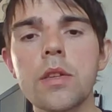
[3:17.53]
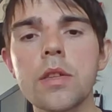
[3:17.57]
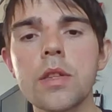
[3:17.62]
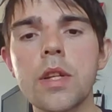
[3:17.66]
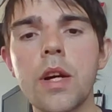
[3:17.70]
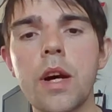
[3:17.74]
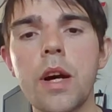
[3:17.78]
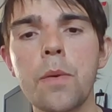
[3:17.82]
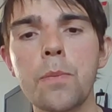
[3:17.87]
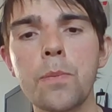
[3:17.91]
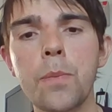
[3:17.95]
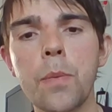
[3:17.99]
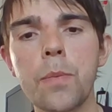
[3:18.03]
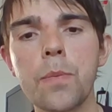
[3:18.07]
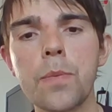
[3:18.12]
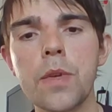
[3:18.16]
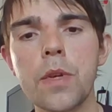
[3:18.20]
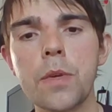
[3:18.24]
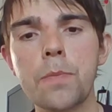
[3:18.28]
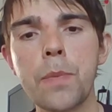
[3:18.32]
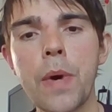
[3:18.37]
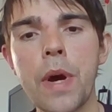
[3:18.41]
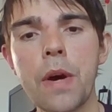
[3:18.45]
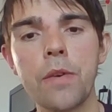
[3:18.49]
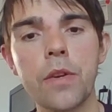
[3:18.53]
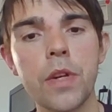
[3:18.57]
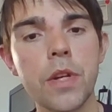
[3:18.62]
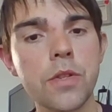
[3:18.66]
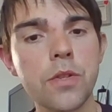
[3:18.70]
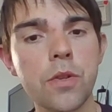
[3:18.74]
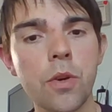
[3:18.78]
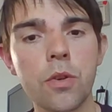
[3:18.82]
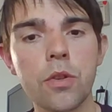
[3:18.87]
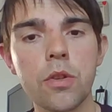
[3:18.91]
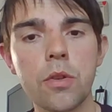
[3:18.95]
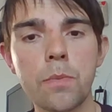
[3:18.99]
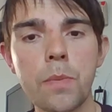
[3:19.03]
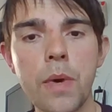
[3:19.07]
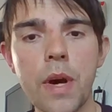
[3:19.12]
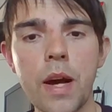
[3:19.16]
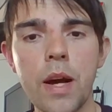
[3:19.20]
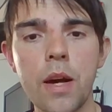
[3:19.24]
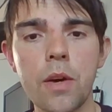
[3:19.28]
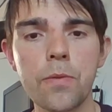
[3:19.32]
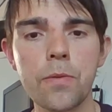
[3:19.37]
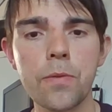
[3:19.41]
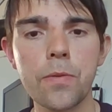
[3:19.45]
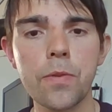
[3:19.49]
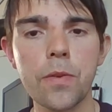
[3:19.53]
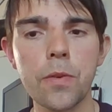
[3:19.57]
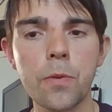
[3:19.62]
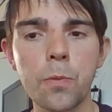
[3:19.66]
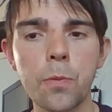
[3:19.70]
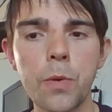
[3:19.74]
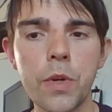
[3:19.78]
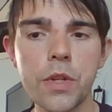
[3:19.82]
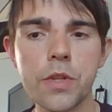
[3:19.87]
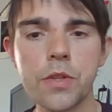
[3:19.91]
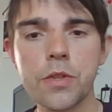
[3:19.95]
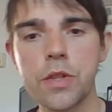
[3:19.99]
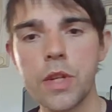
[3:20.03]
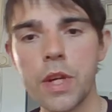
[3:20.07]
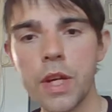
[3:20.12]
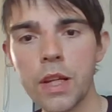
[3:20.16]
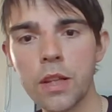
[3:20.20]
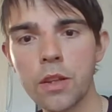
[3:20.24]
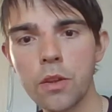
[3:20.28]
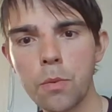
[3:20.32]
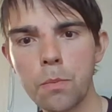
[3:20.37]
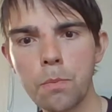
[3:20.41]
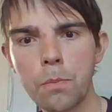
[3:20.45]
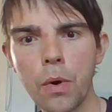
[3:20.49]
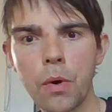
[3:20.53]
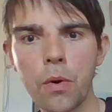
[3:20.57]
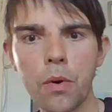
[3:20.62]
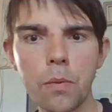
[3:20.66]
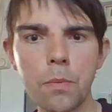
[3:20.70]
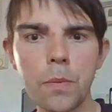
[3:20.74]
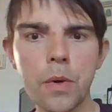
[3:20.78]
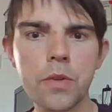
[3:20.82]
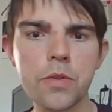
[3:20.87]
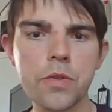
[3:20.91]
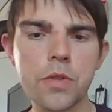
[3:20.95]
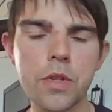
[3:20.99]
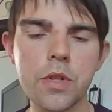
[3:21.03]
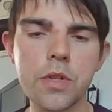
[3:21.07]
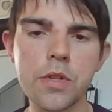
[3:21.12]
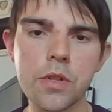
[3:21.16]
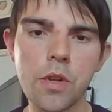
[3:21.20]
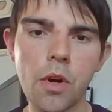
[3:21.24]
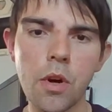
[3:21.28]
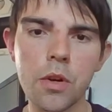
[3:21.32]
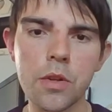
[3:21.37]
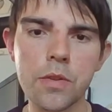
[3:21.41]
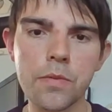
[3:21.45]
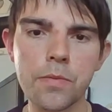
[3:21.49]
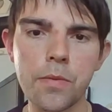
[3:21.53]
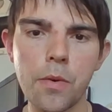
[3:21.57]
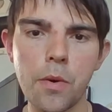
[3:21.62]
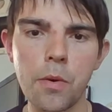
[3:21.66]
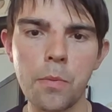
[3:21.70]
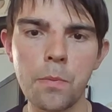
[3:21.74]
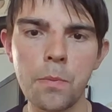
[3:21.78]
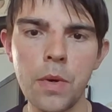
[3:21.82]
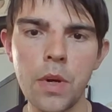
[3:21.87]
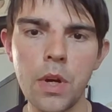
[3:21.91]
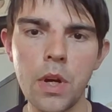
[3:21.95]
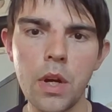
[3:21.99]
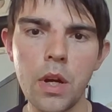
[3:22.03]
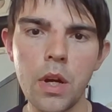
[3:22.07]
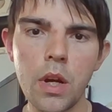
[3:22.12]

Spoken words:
that apparently Tottenham have, which England borrow most of their stars from,